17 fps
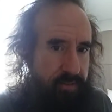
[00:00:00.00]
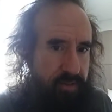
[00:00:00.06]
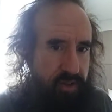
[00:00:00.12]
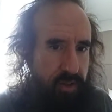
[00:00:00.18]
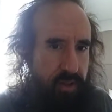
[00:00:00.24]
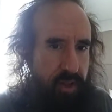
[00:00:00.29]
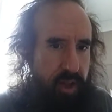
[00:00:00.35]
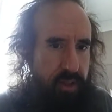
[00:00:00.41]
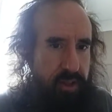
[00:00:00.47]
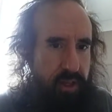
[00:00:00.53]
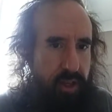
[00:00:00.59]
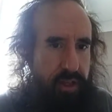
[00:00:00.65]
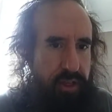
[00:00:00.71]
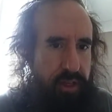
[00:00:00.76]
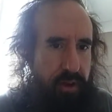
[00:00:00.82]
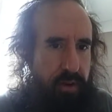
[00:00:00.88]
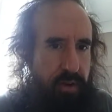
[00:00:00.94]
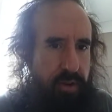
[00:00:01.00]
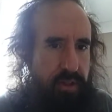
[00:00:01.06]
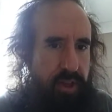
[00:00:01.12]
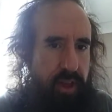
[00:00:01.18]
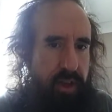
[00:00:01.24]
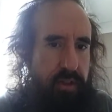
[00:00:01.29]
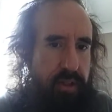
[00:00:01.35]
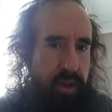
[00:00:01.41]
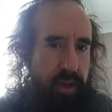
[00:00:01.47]
So the third
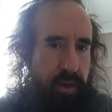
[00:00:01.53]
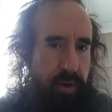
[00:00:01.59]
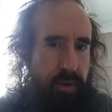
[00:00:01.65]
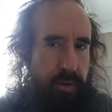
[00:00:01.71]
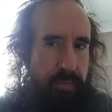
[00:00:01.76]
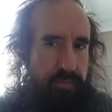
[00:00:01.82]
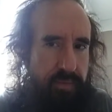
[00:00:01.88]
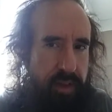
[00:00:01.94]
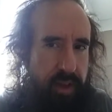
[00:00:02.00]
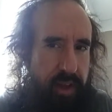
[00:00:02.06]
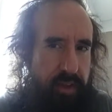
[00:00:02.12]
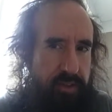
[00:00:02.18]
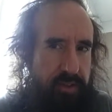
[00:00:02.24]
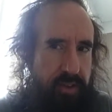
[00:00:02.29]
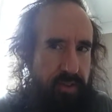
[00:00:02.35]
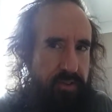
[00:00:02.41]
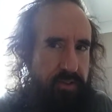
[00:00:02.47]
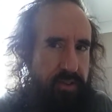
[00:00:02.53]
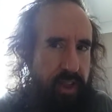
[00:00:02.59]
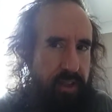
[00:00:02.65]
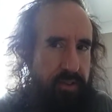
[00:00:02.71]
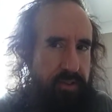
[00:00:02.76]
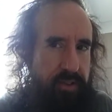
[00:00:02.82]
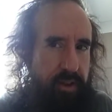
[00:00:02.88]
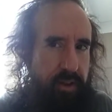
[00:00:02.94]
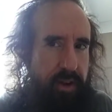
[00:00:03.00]
thing, though, is this
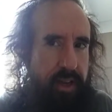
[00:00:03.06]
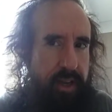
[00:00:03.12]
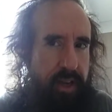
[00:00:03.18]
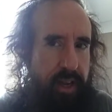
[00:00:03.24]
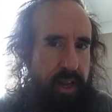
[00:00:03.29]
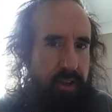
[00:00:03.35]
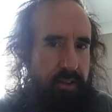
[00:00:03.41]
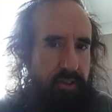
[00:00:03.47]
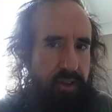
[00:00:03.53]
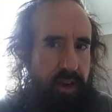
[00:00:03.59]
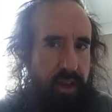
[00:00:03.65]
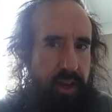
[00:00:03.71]
necessary connection.